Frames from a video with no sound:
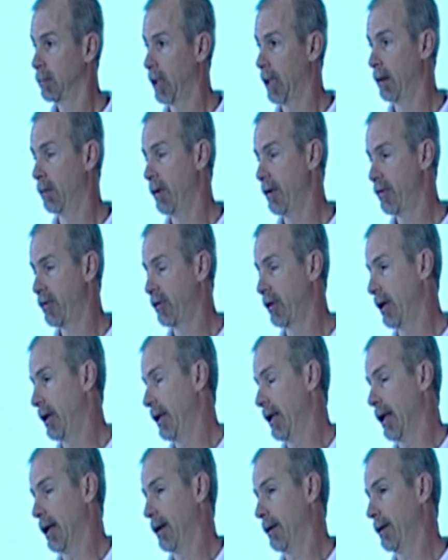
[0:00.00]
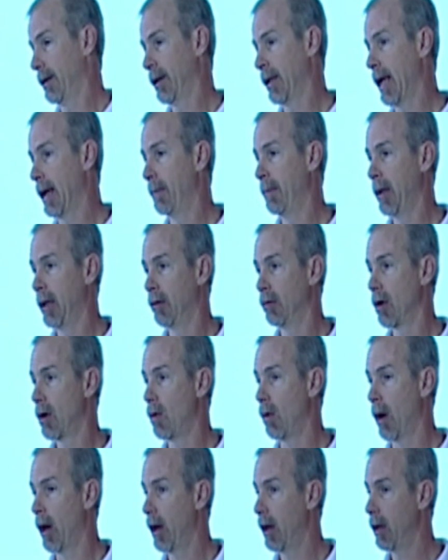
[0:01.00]
and we've seen that being
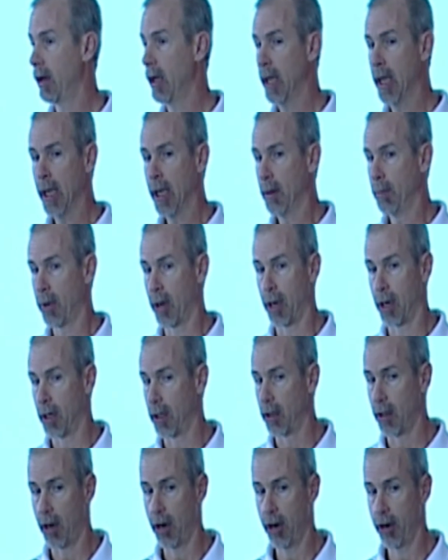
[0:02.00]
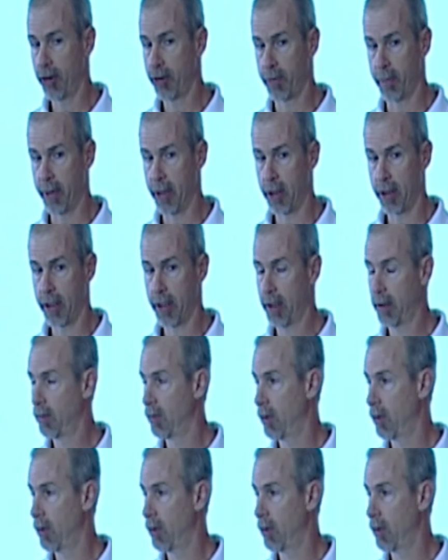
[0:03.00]
required. But on a large building